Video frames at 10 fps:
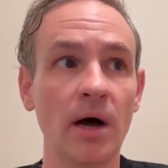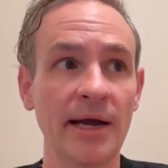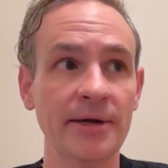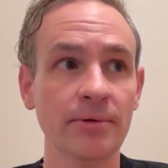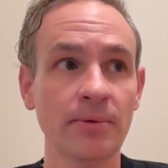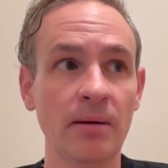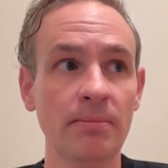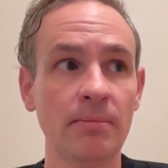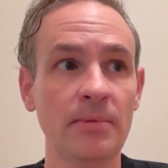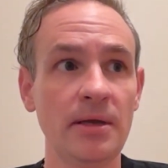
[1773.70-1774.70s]
I grew up
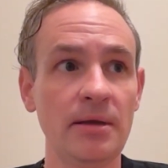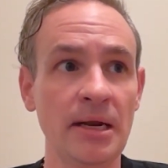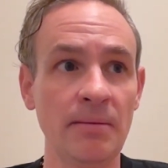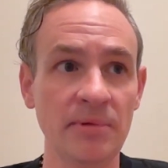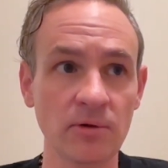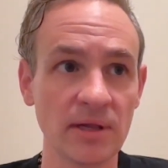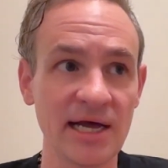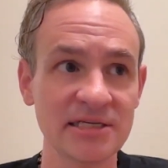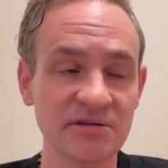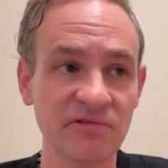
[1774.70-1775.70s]
in a
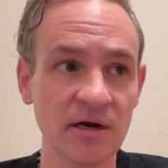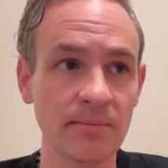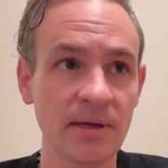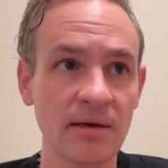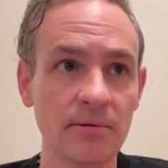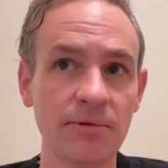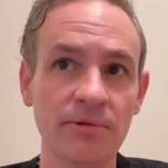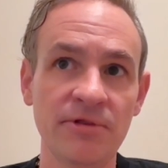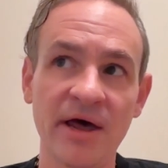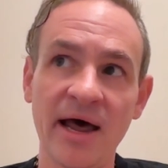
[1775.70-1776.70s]
middle-class environment,
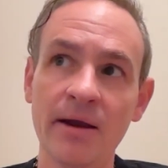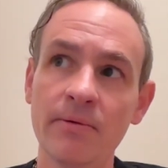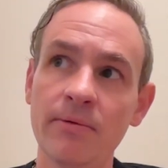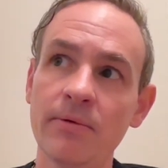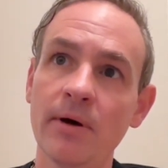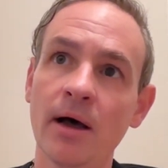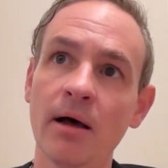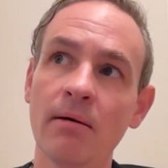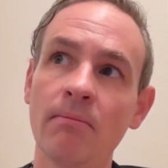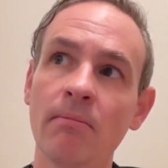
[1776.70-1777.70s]
that
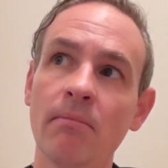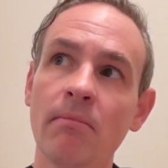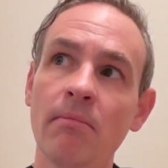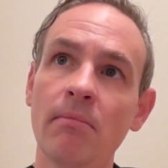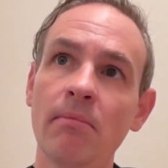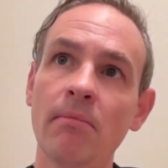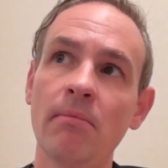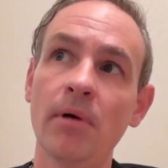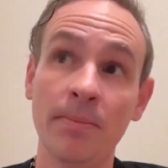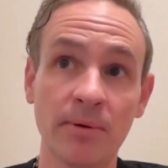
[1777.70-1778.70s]

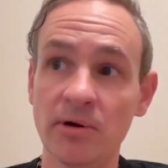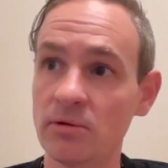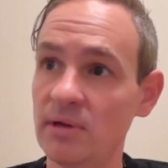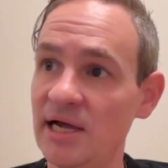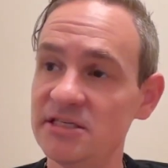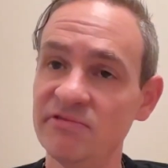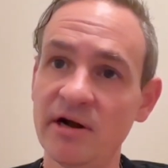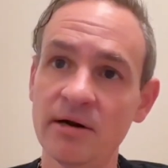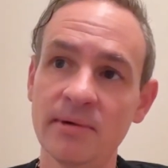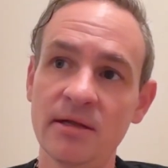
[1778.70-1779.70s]
upper middle-class
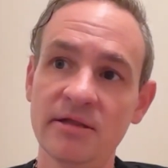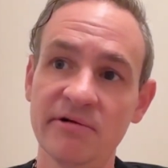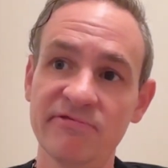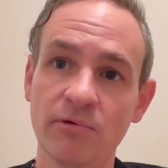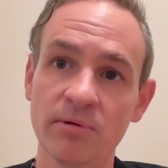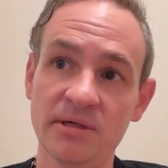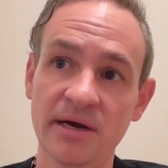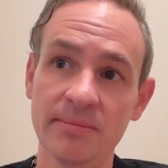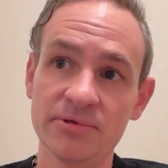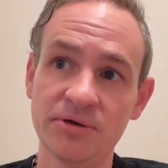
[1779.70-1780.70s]
environment that afforded me the
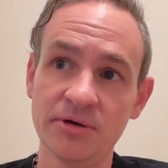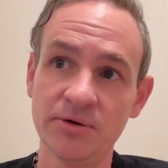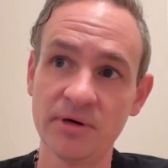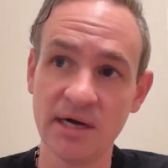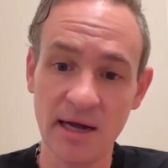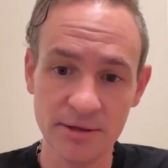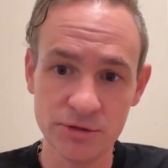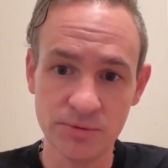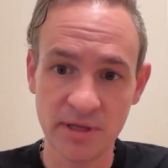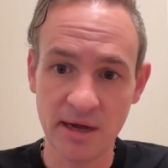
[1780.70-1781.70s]
opportunity to go to
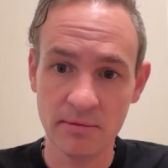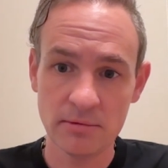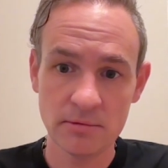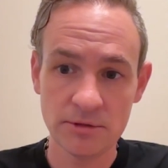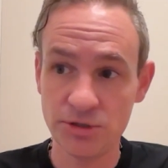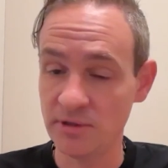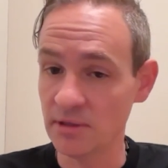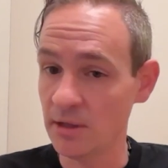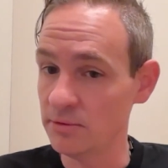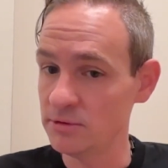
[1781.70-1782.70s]
college without student
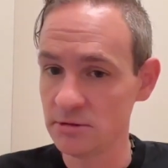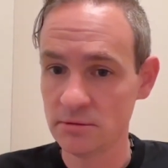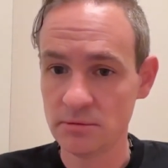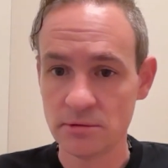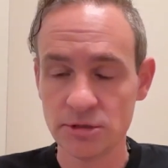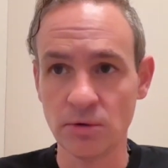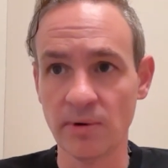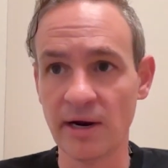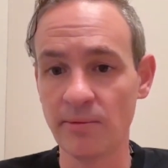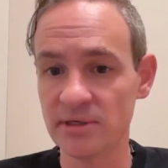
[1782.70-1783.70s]
loans. So
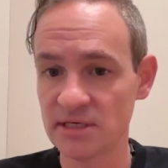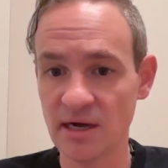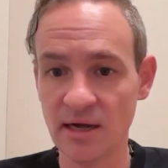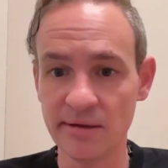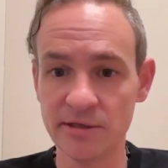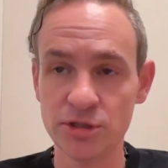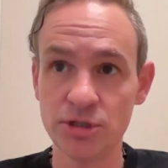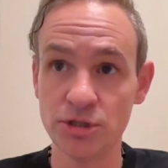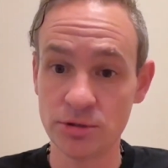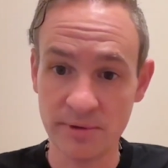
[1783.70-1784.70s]
when I went to college
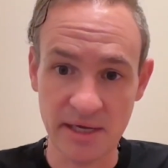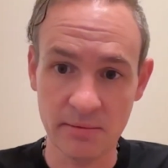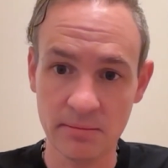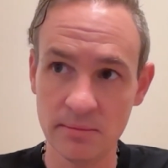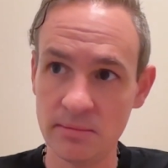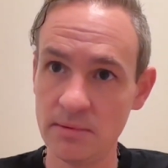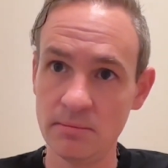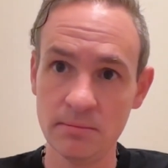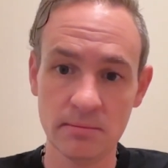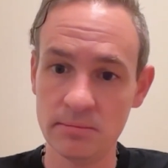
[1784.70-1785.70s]
to dream
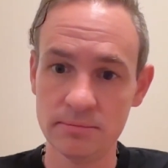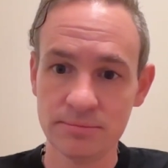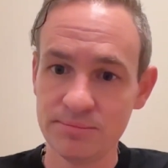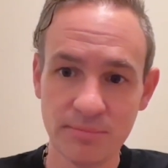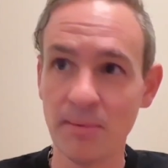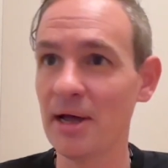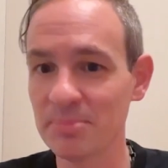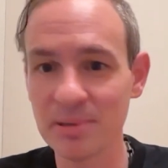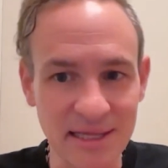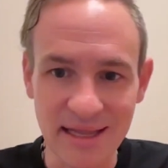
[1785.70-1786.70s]
and
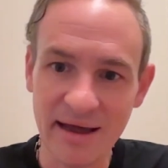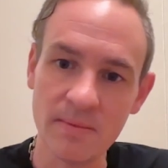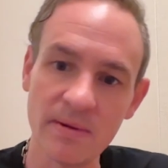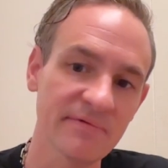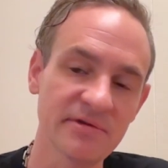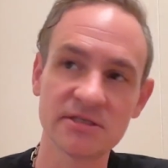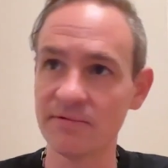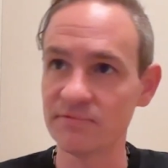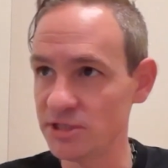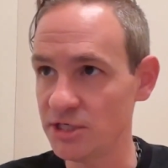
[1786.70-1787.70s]
about PlayLab and have these
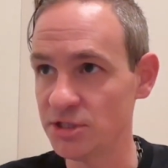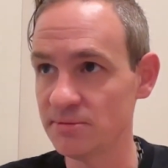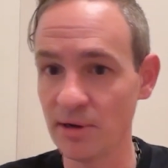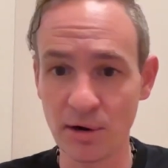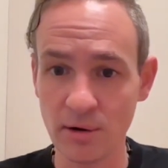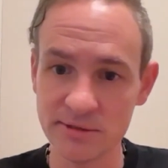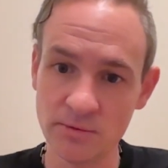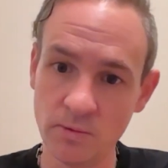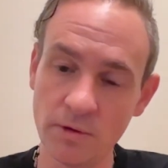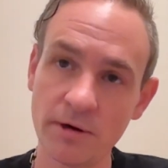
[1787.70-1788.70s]
conversations about
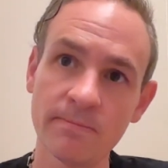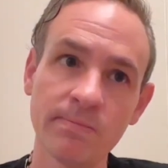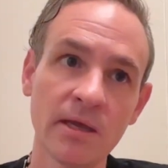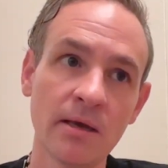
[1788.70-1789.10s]
Carlson Wilker,